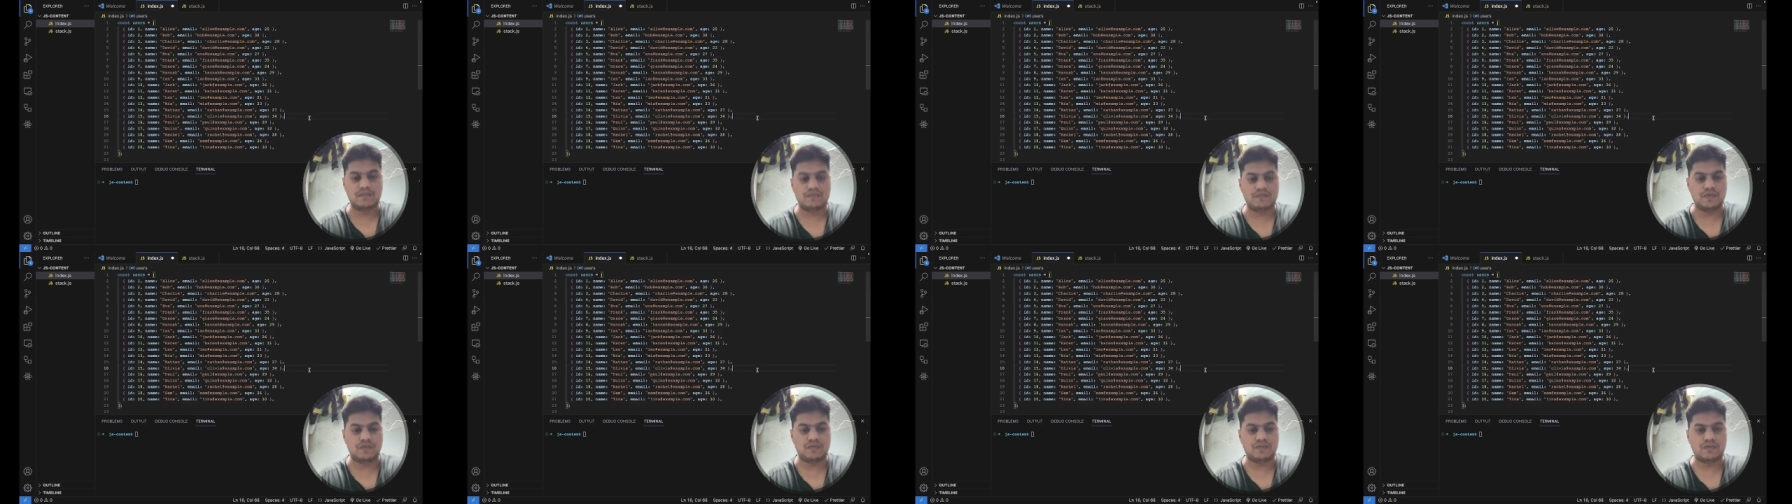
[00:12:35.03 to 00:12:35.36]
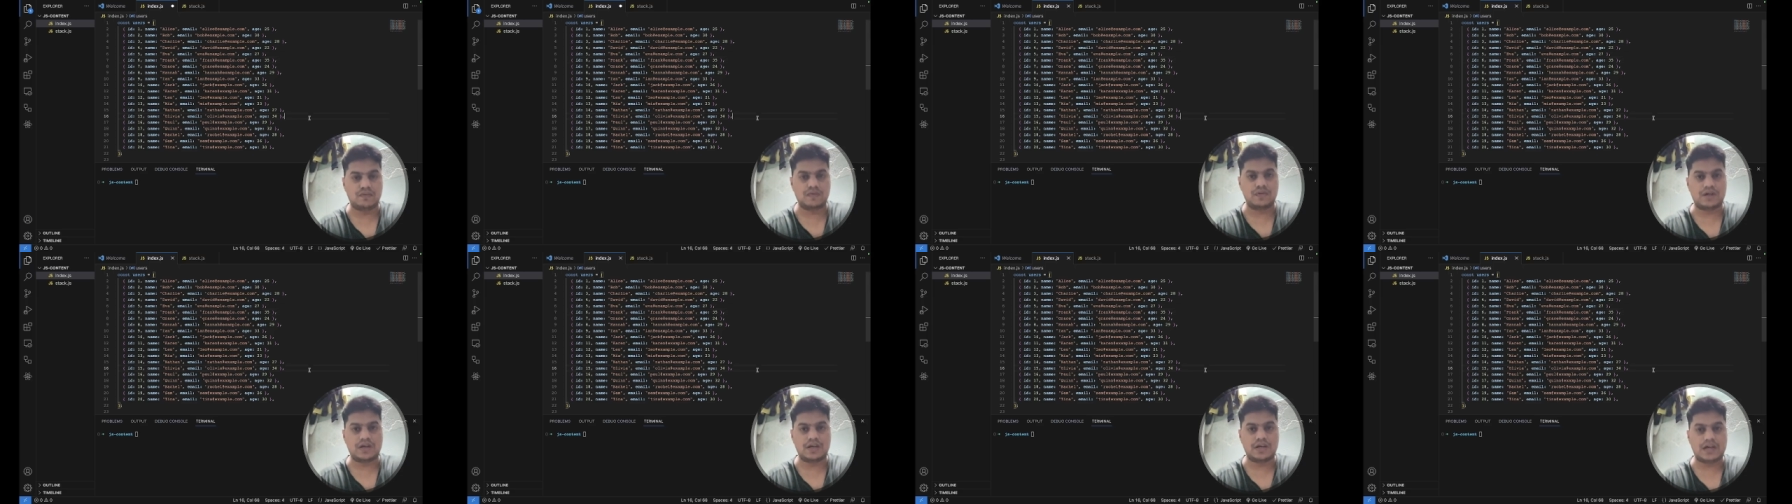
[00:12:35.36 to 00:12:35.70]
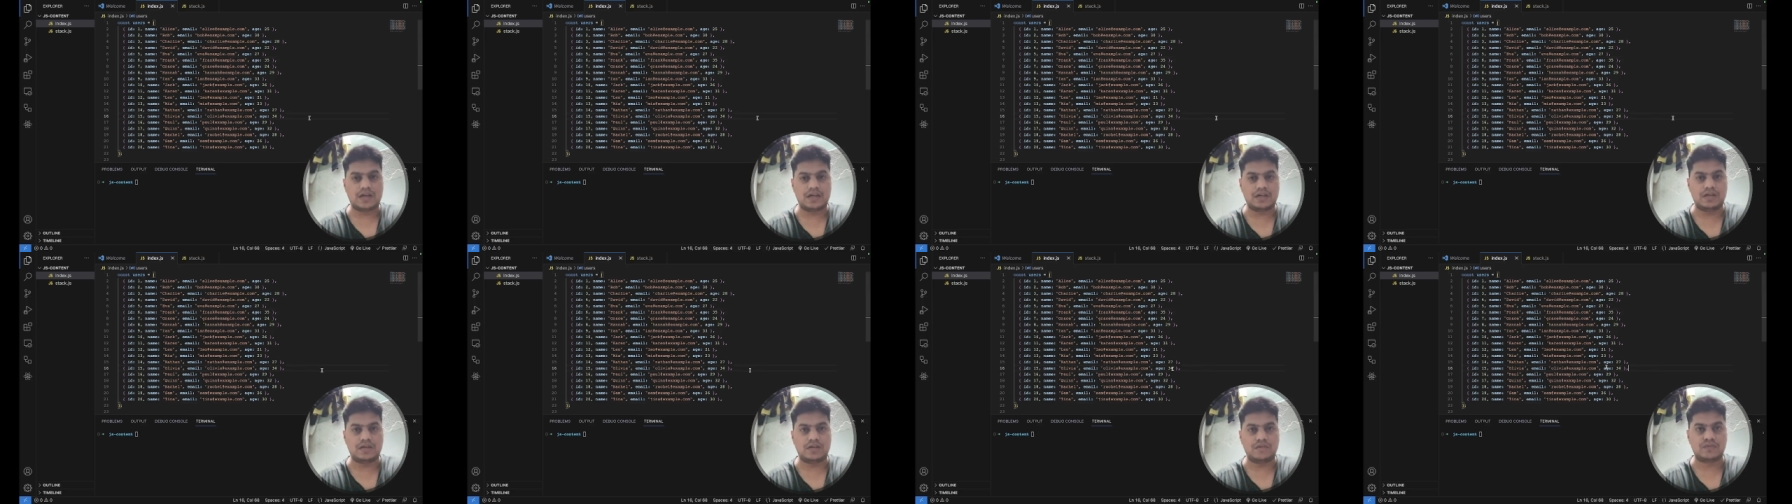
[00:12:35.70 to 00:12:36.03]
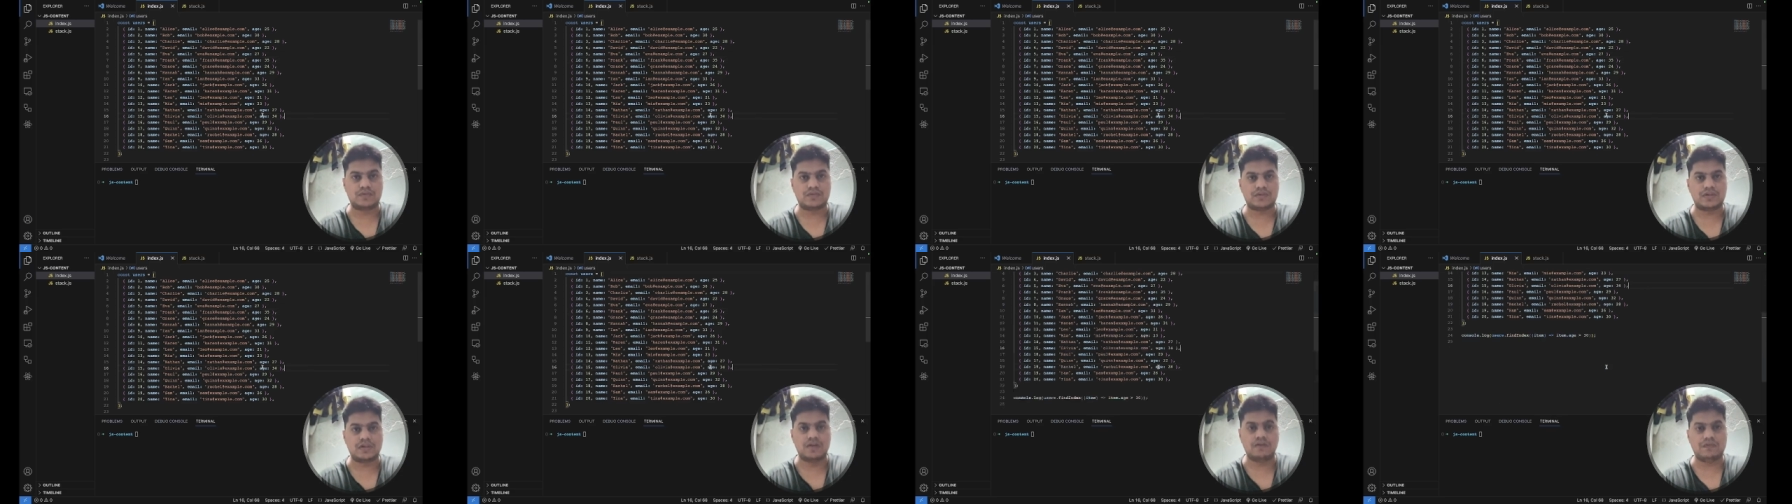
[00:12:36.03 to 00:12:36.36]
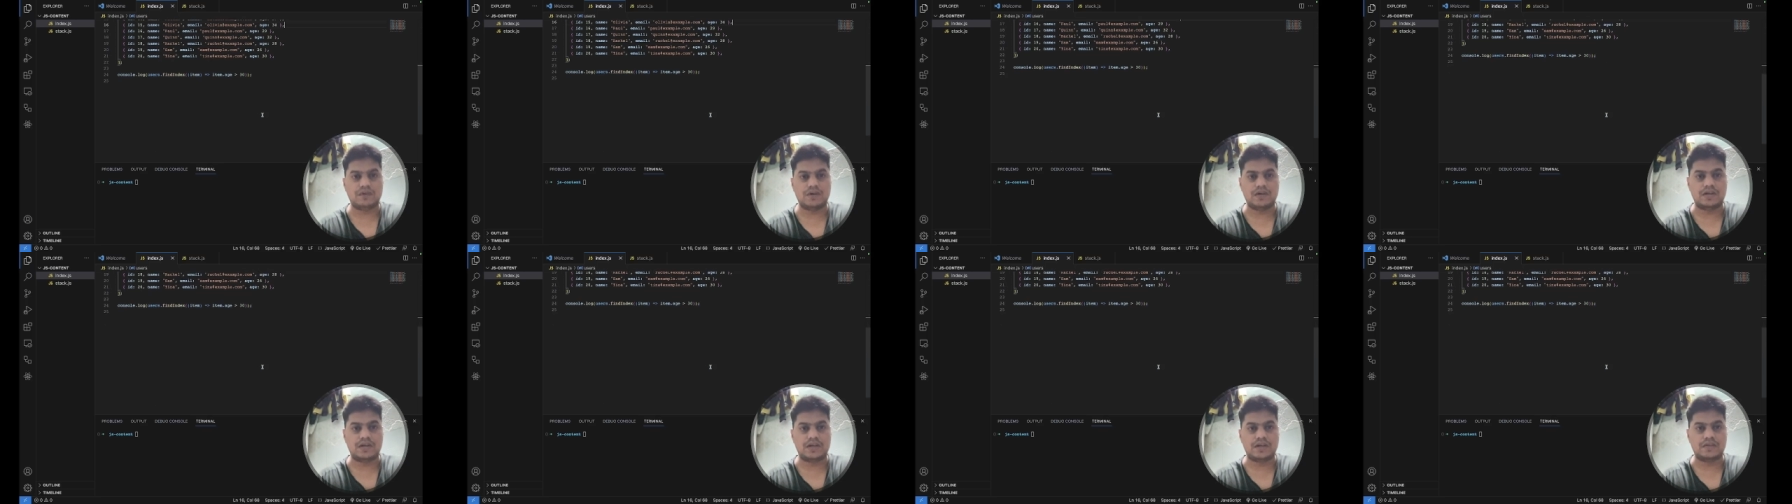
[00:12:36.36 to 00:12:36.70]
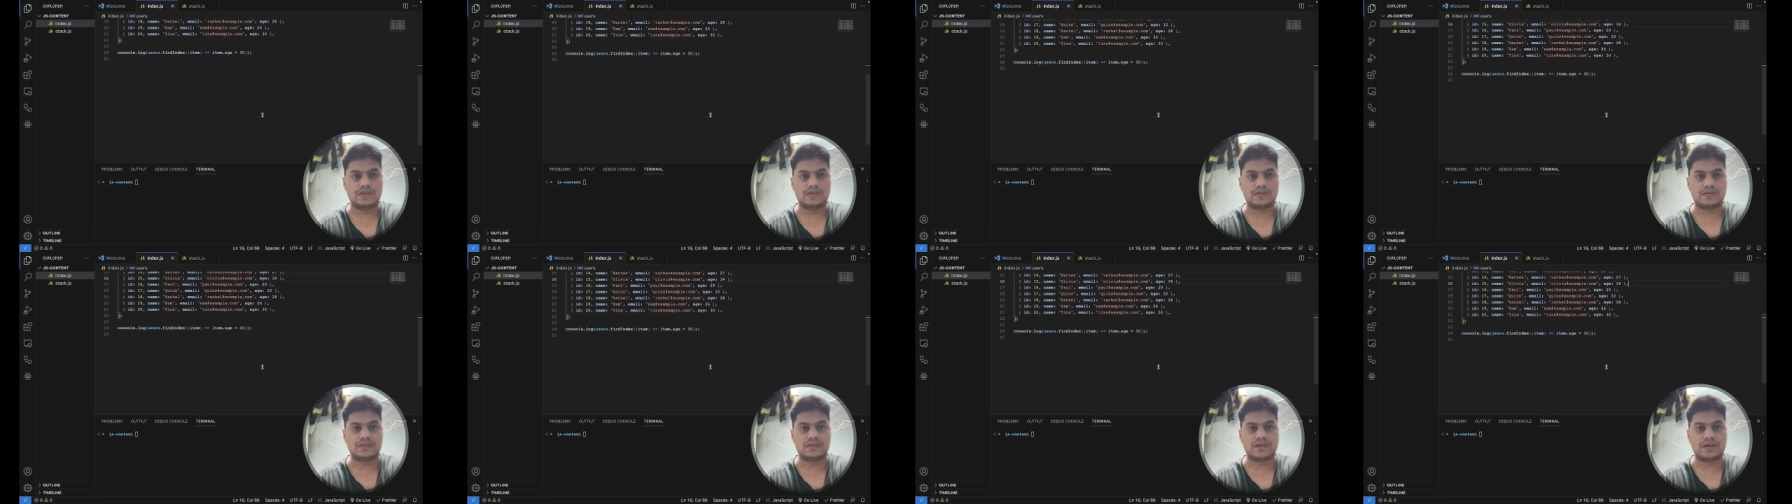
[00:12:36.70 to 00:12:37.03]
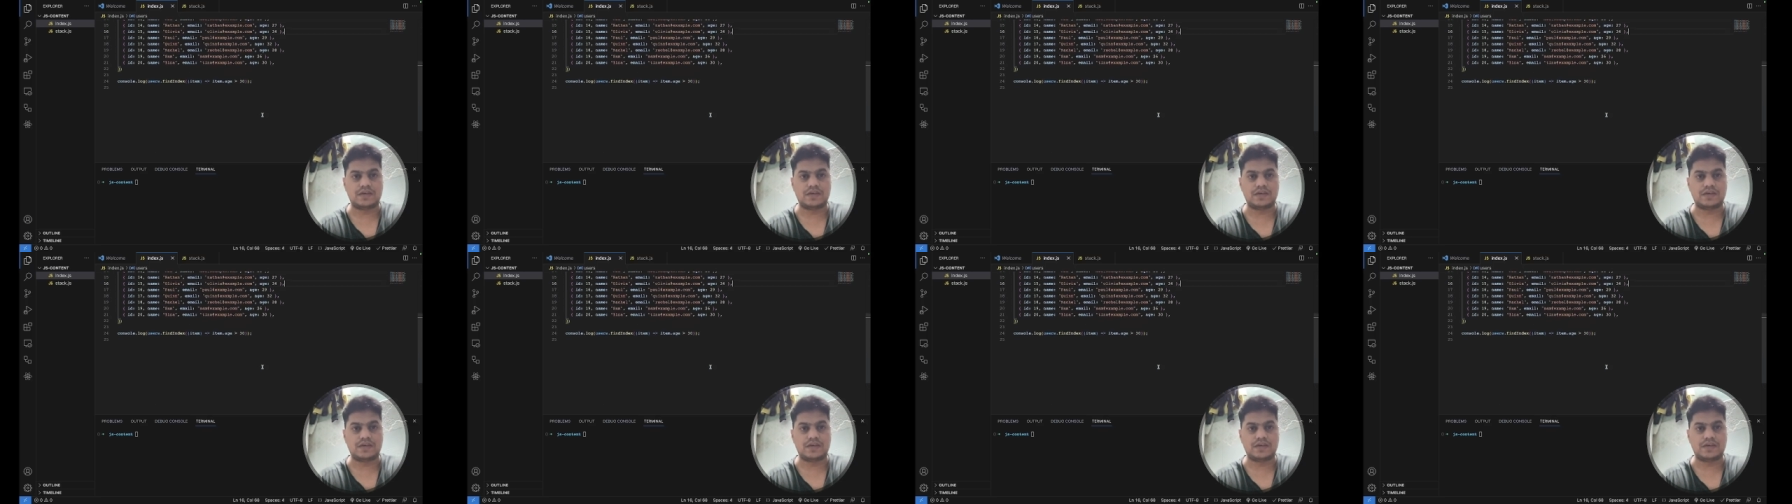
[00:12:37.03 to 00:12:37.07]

Before that I need to save it. Yes,